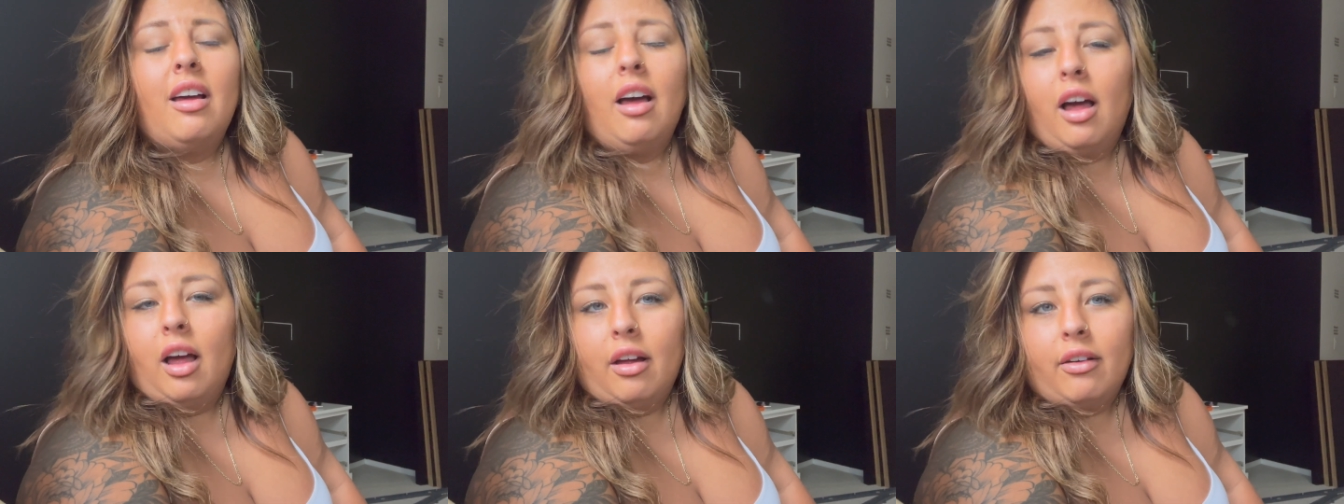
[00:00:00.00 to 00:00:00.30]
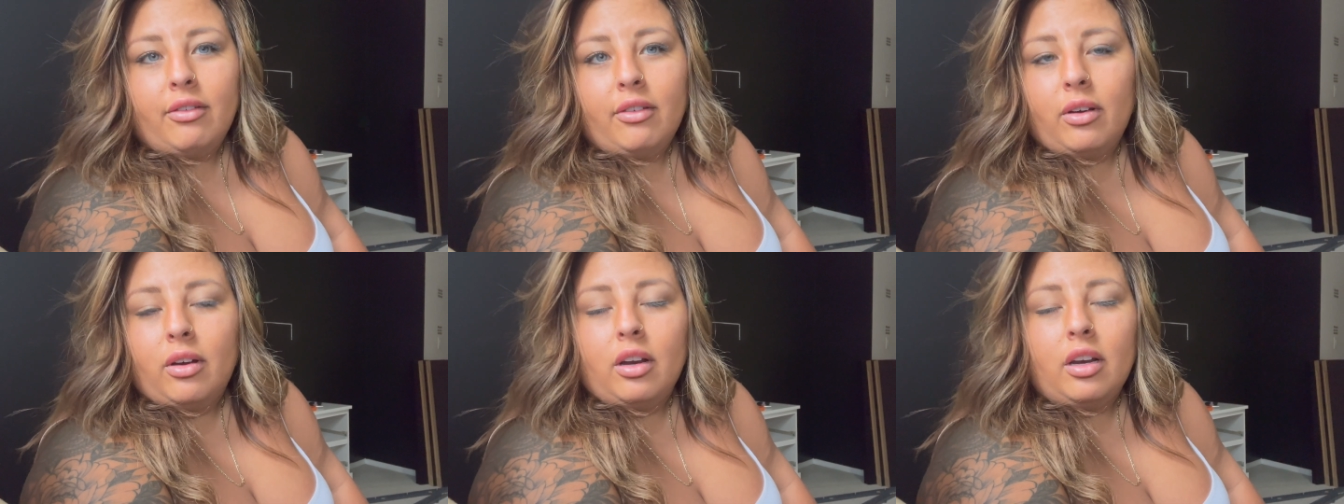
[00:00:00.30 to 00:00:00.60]
I
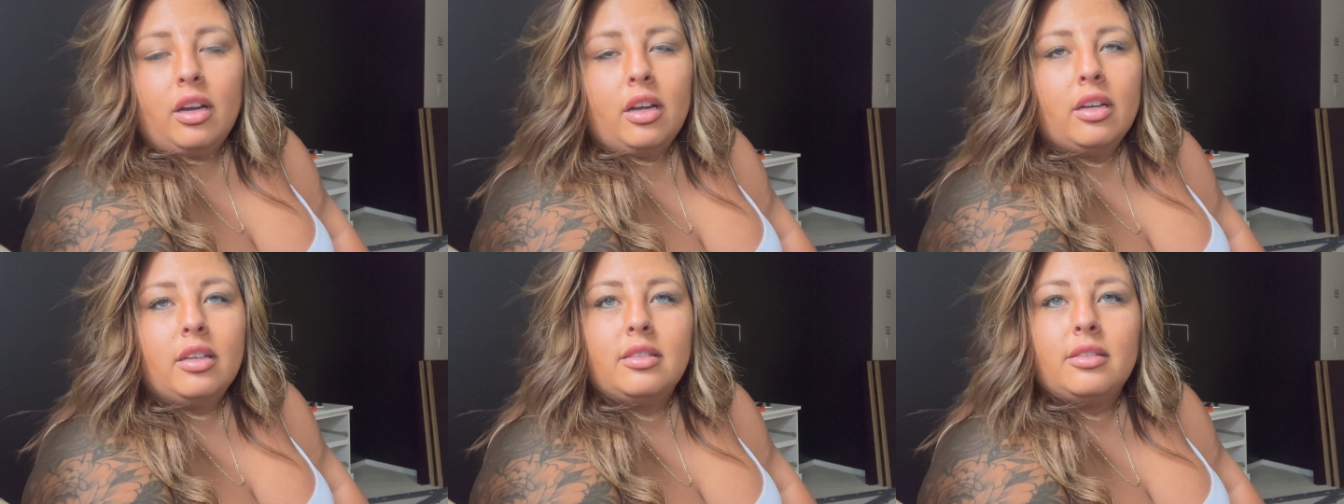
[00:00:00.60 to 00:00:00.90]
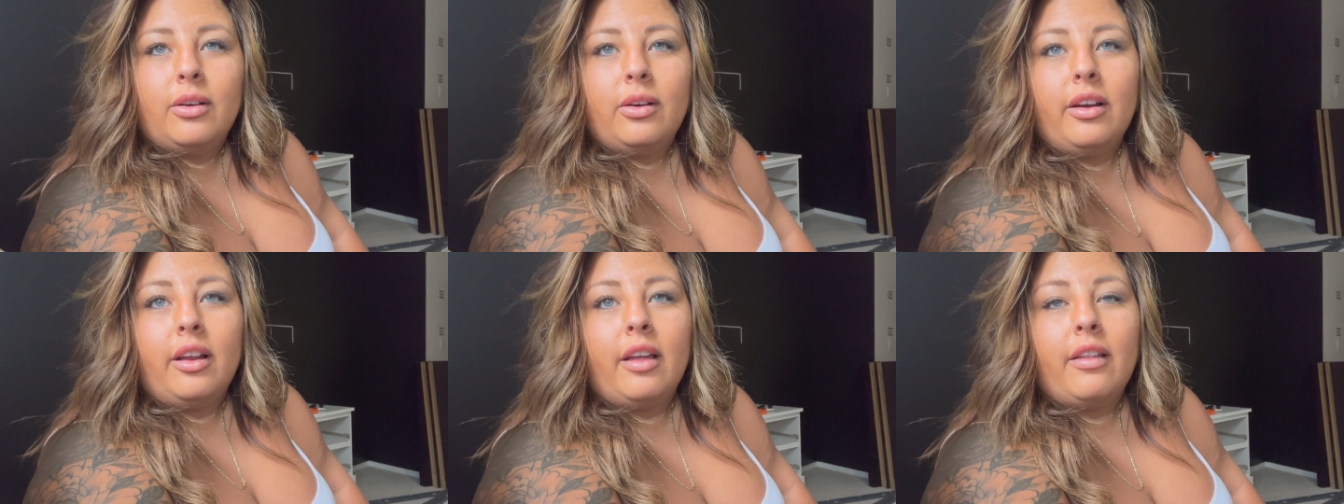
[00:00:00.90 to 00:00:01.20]
have no idea. I
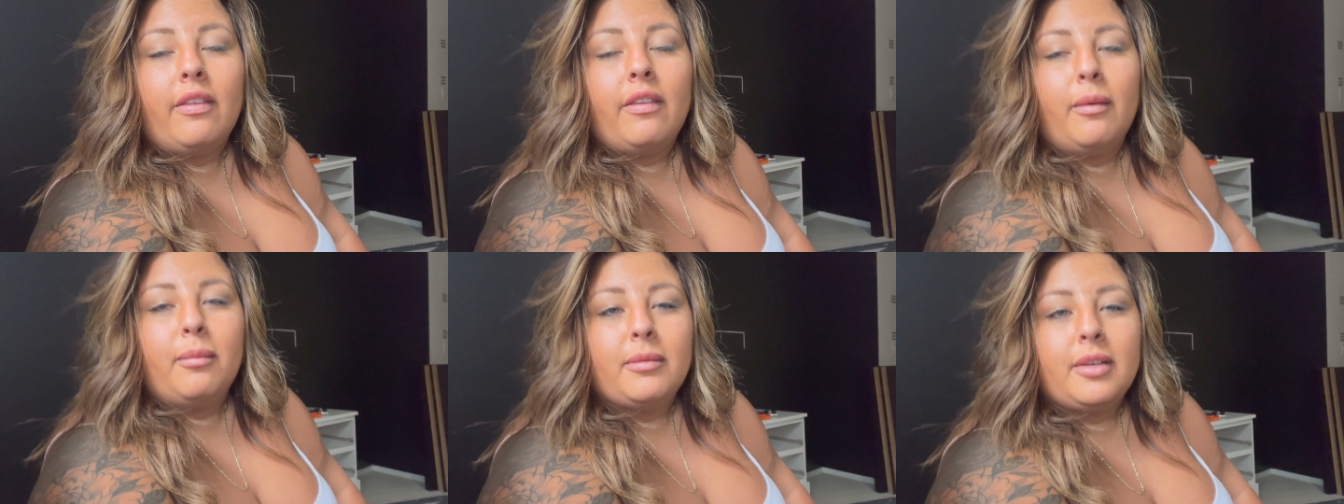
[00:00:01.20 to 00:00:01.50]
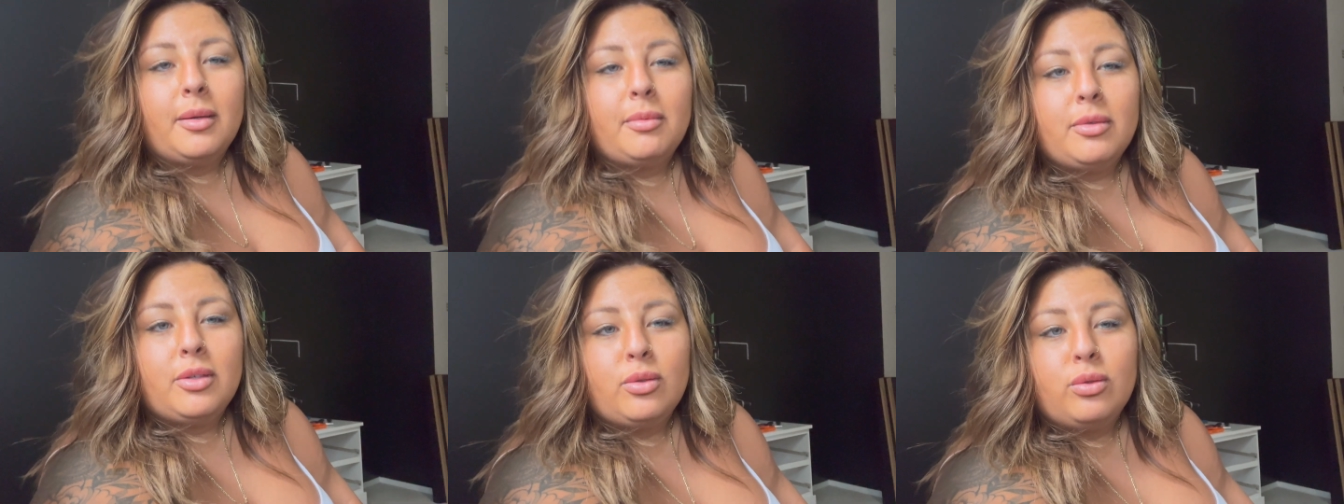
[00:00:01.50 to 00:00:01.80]
still need some
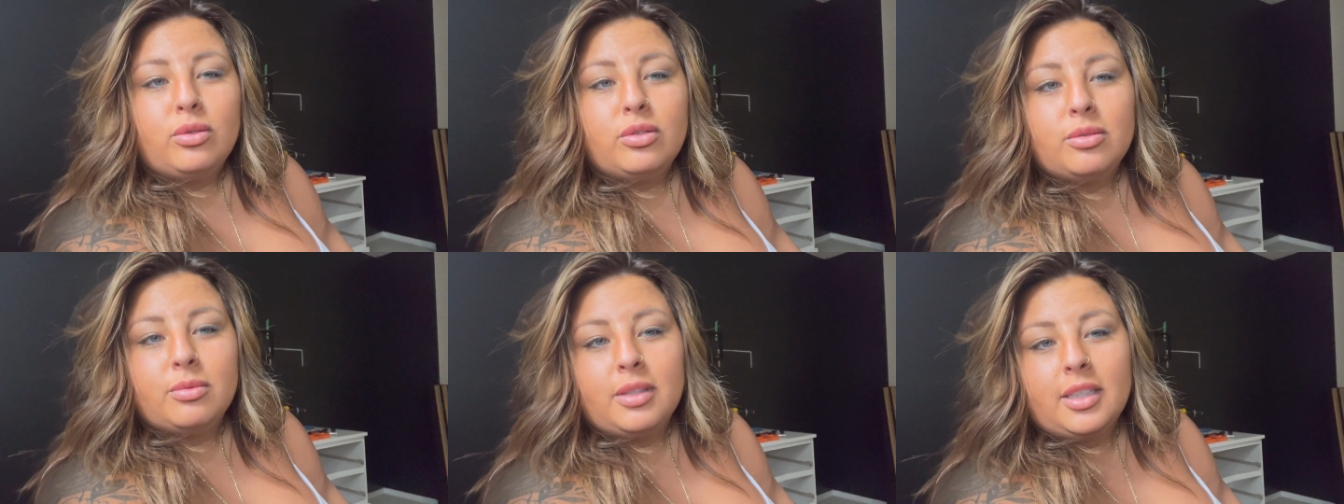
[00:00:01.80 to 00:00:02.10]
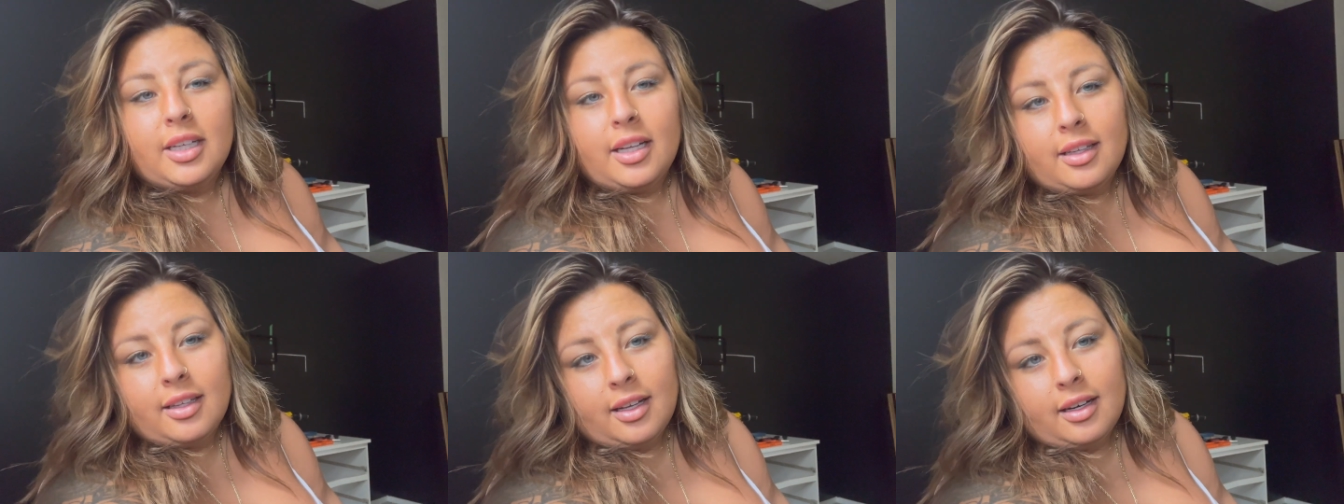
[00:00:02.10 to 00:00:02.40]
type of tool so we
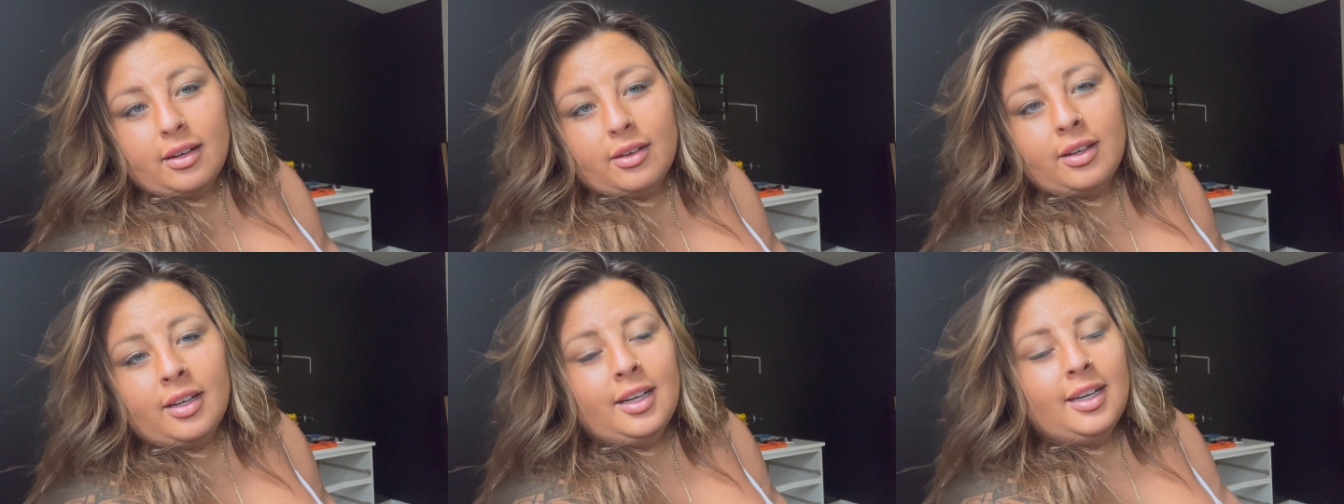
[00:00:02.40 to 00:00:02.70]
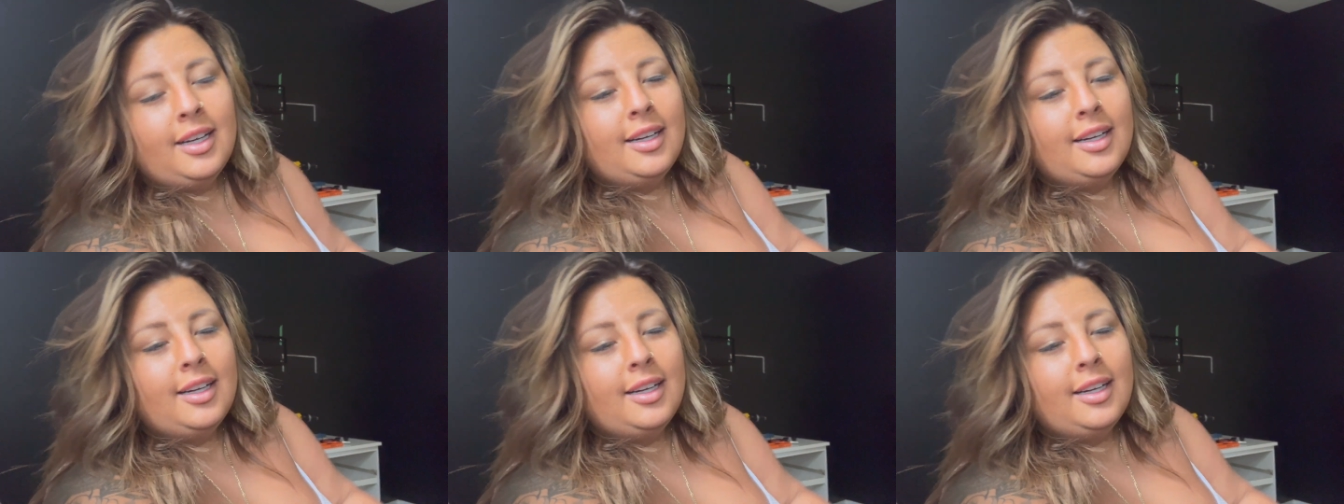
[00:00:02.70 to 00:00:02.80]
can get that out.